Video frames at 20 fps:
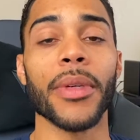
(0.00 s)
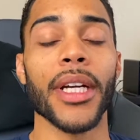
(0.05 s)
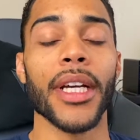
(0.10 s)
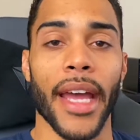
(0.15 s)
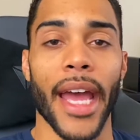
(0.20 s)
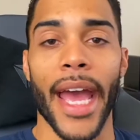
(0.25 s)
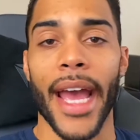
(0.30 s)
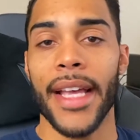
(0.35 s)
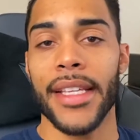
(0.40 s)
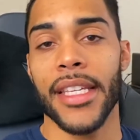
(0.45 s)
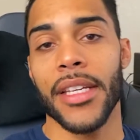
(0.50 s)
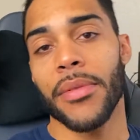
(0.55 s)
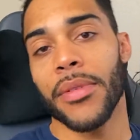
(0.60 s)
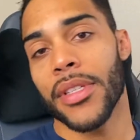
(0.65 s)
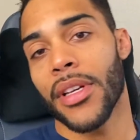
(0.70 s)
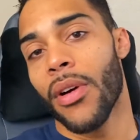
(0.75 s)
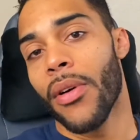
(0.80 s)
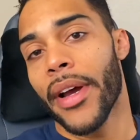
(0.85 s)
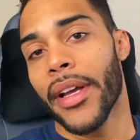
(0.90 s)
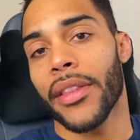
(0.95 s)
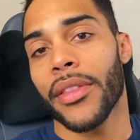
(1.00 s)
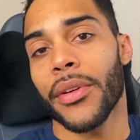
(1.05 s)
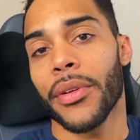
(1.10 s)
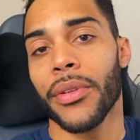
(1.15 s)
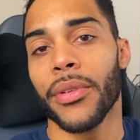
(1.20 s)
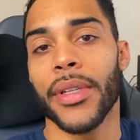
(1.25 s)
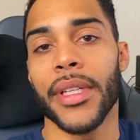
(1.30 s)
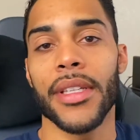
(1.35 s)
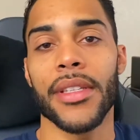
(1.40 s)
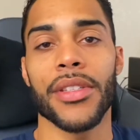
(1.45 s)
As he was going
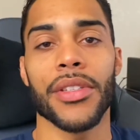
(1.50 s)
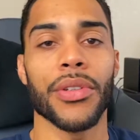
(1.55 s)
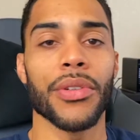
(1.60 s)
through his